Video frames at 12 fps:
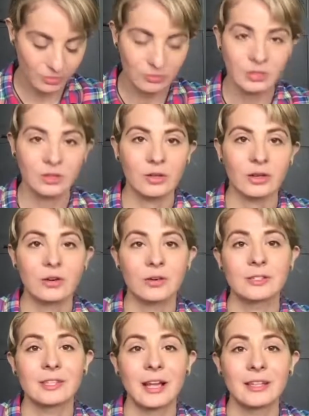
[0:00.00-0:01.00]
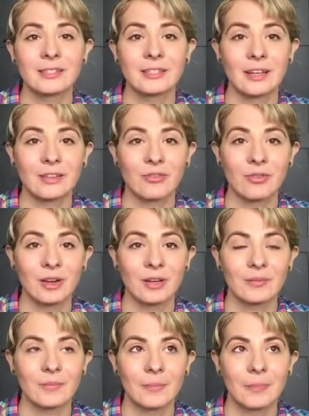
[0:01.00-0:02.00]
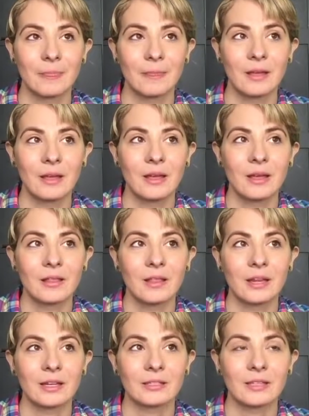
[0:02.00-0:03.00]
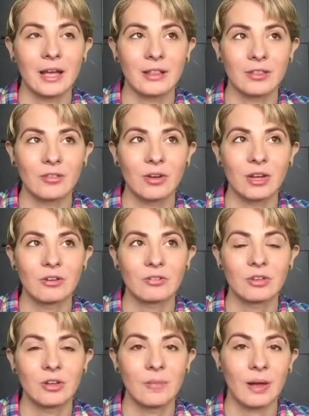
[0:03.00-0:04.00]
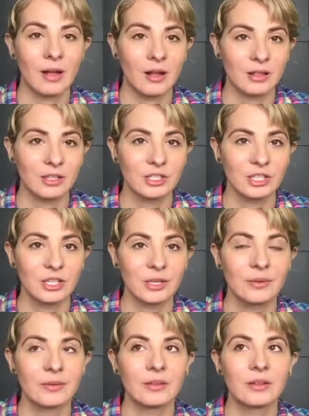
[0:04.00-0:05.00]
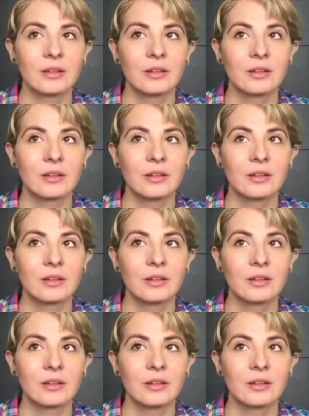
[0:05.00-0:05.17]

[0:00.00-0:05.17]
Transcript: you took earth science in 9th grade. Then in 10th grade, you took biology.